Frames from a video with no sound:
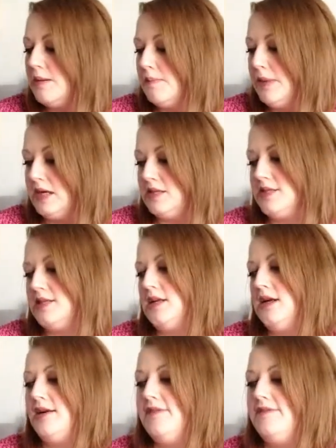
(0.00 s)
But
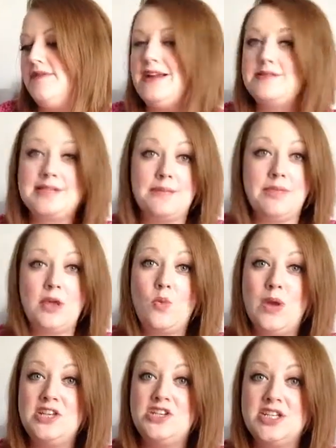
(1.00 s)
I found something
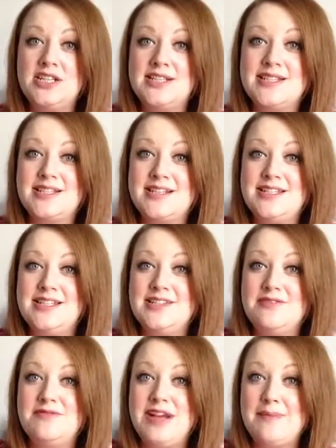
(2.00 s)
which has started to
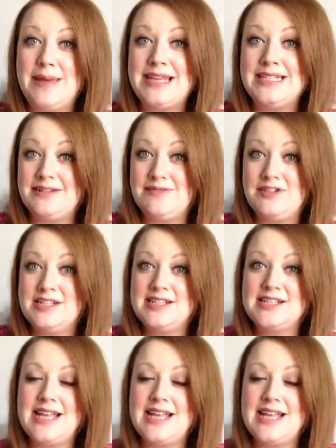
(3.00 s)
really make a difference,